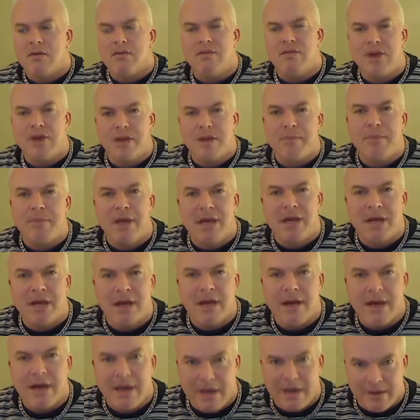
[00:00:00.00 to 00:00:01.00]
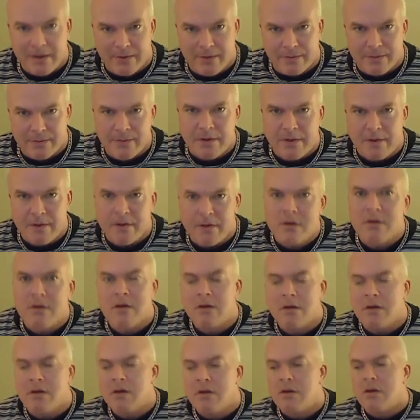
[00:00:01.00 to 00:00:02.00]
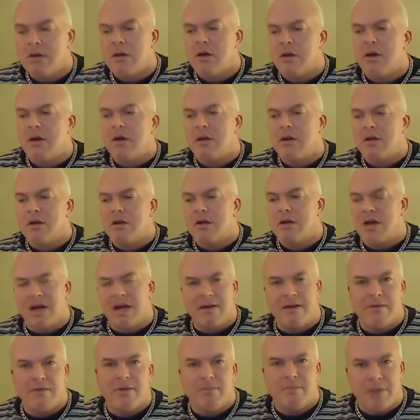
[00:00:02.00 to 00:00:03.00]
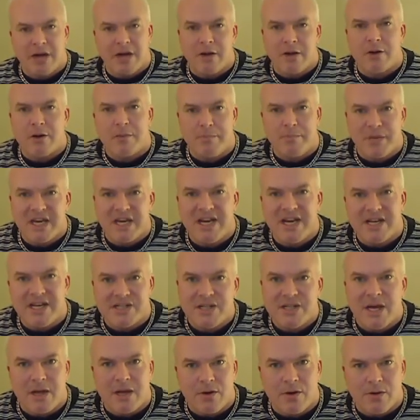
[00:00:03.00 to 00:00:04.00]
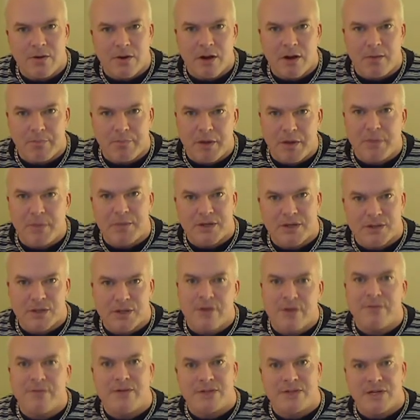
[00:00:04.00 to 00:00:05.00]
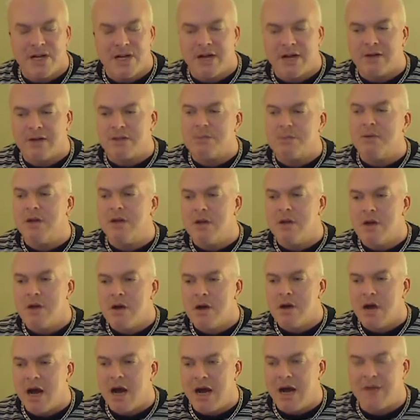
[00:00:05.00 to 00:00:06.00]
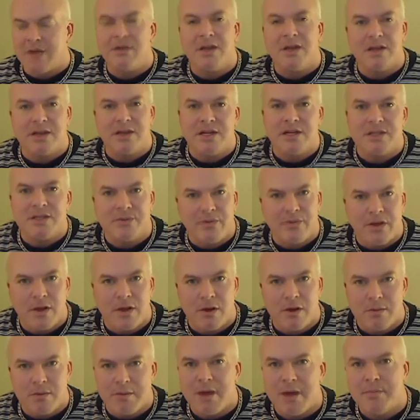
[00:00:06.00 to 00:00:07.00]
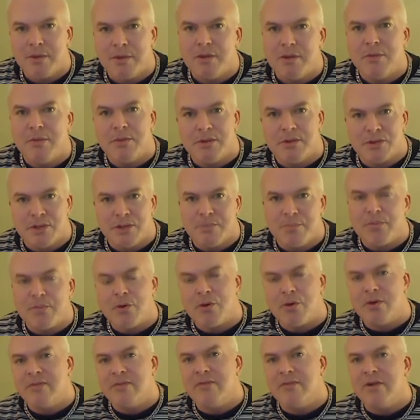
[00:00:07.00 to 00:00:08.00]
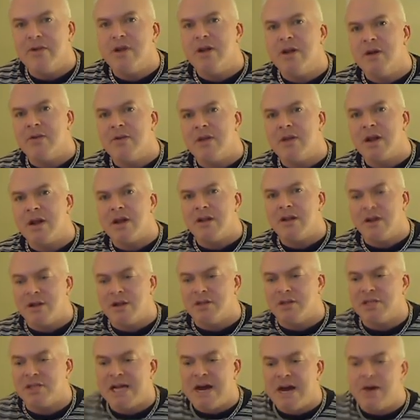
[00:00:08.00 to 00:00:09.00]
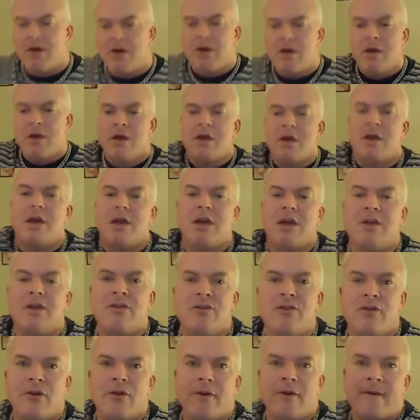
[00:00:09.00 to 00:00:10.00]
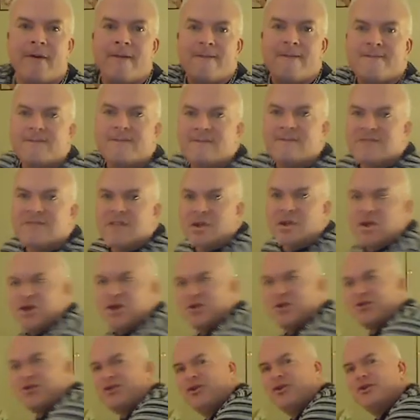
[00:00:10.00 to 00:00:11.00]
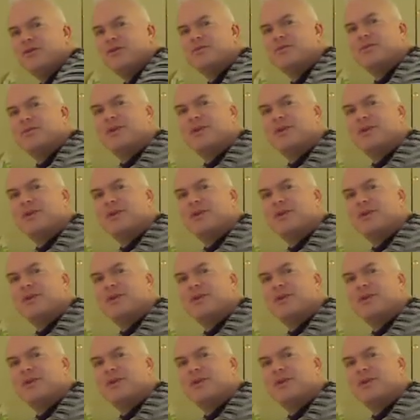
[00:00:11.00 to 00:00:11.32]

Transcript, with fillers: vaping health kind of a minor PSA going on, public service announcement. I think this video might be the most important video that I launch out into the YouTube